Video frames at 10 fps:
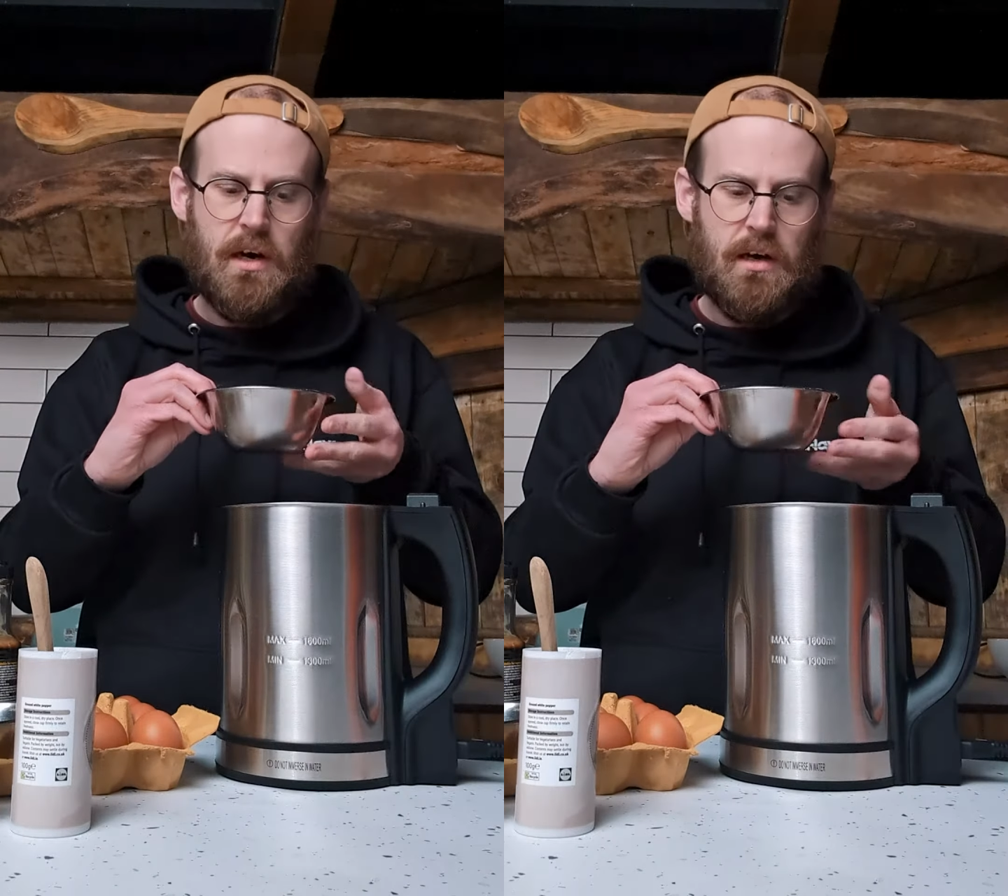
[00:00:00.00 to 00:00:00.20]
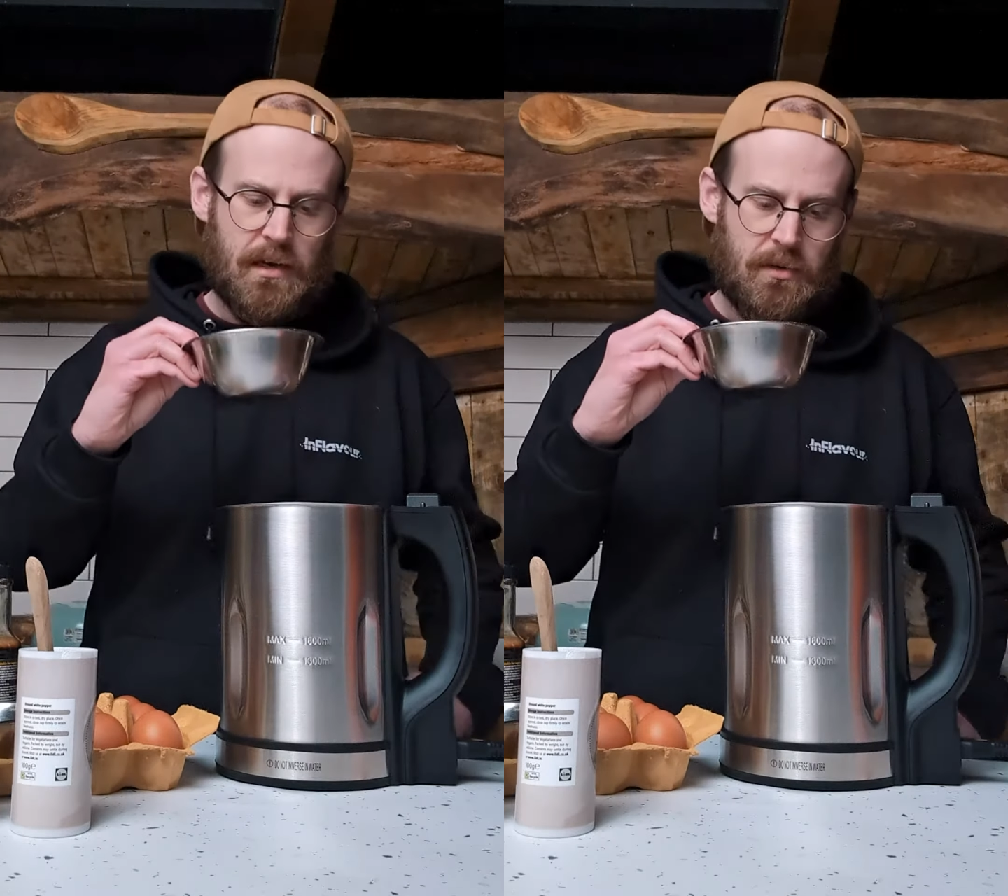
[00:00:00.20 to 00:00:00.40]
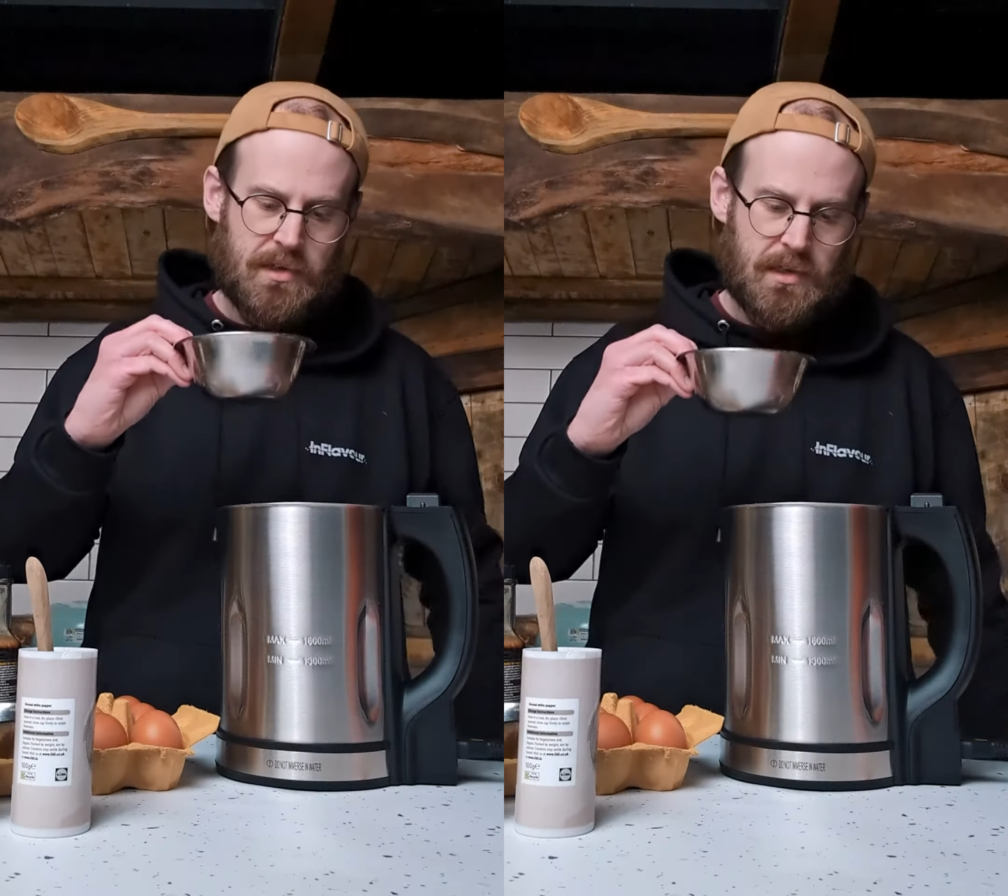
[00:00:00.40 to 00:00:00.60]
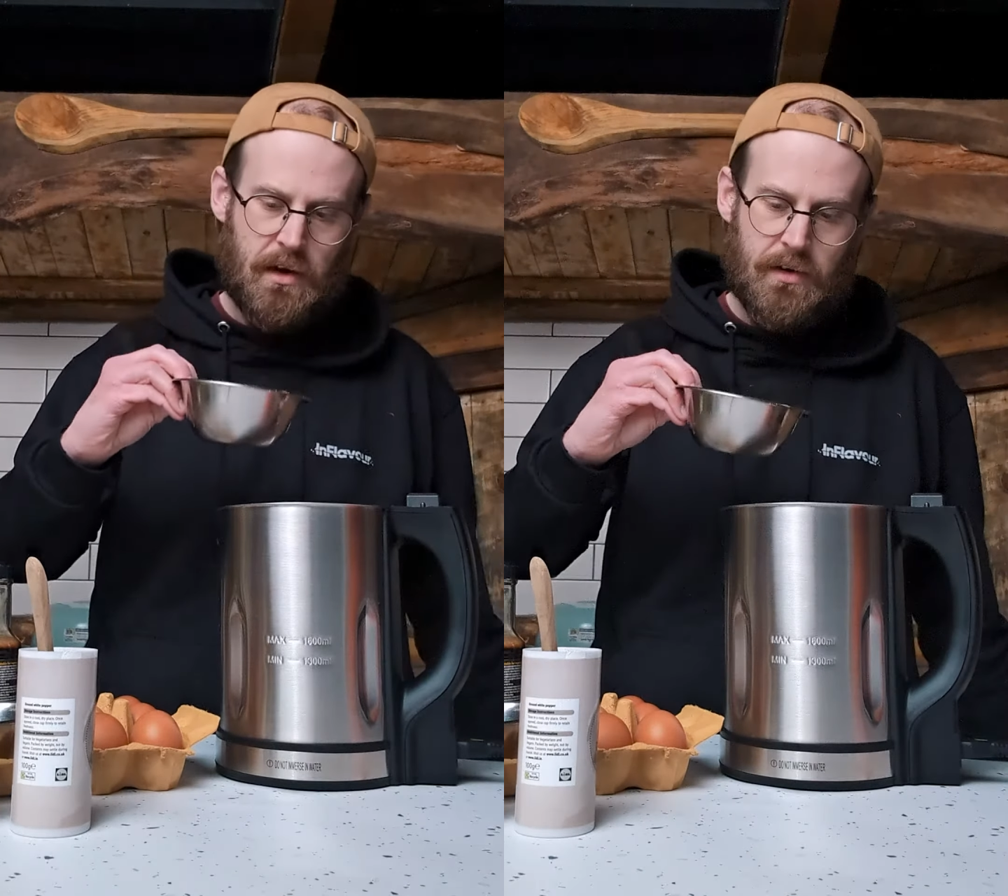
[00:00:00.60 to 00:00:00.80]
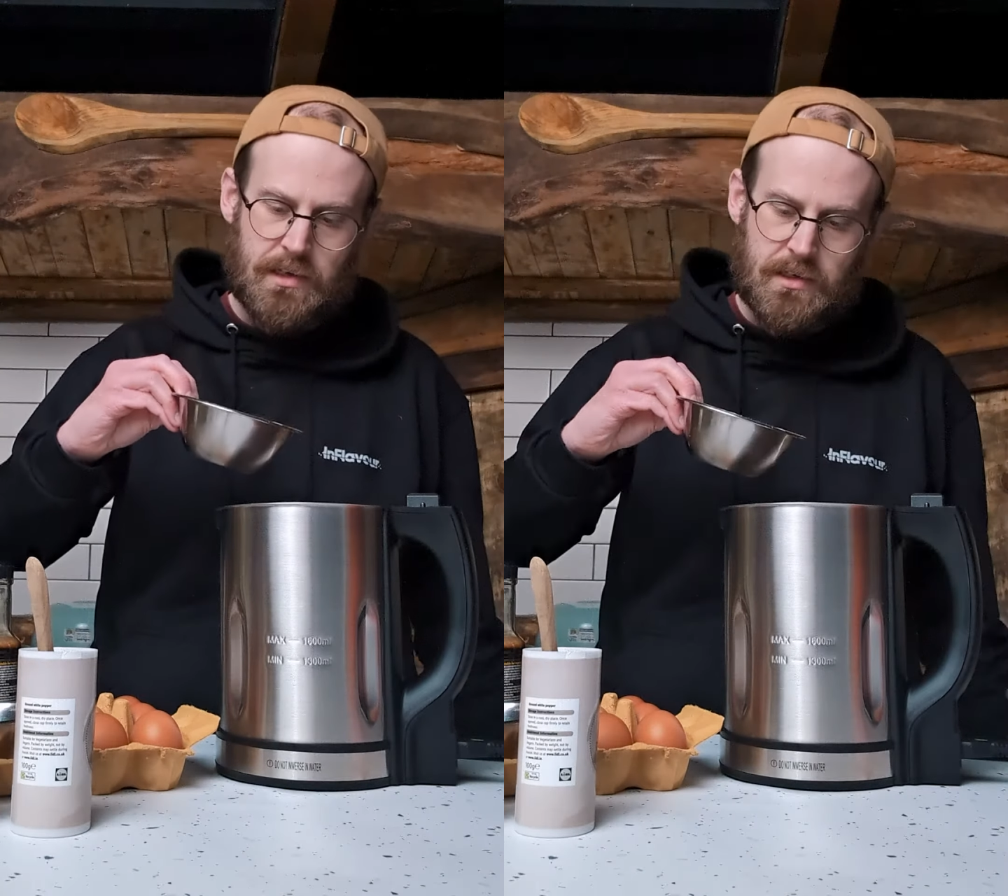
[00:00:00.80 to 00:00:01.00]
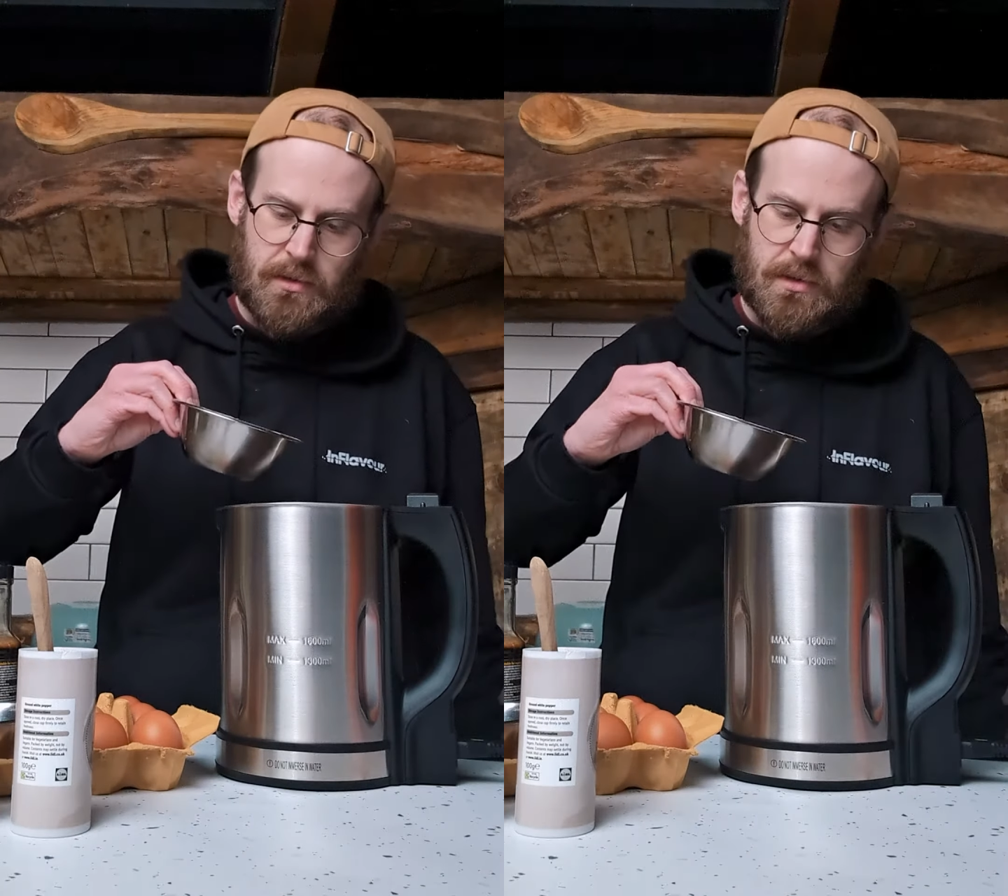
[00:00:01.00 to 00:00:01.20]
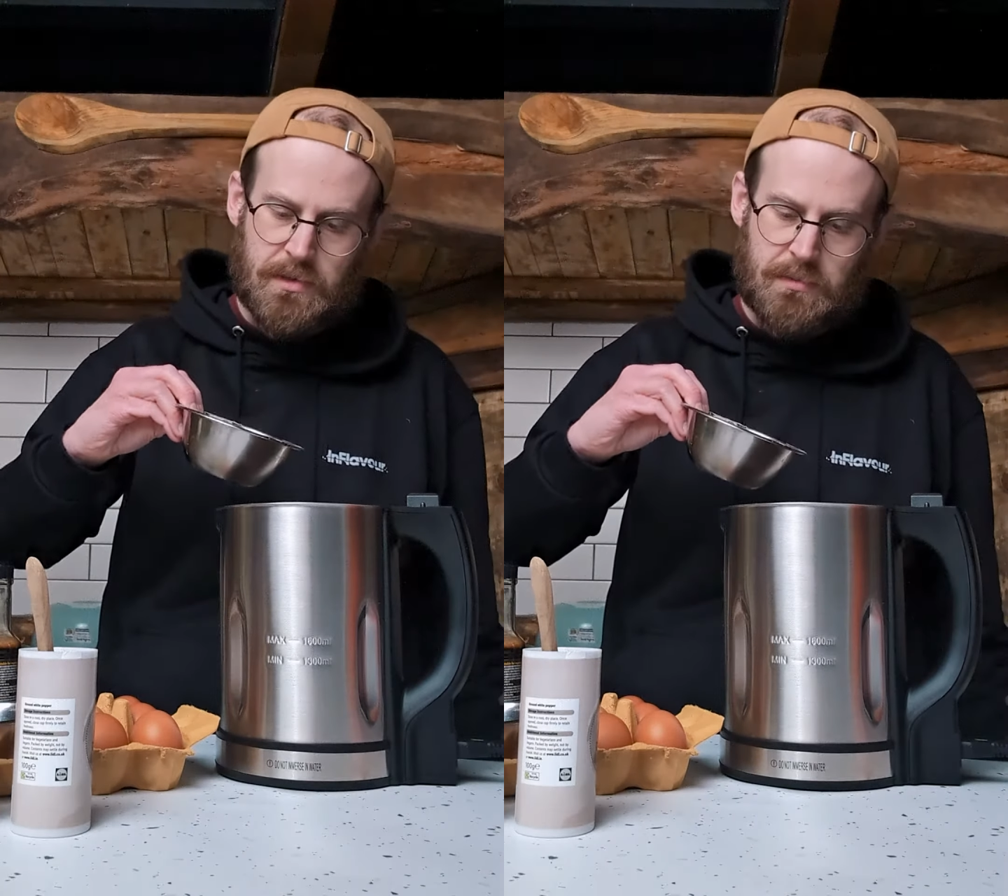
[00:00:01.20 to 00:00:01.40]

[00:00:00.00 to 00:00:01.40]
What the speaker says: make a little slurry, so we'll just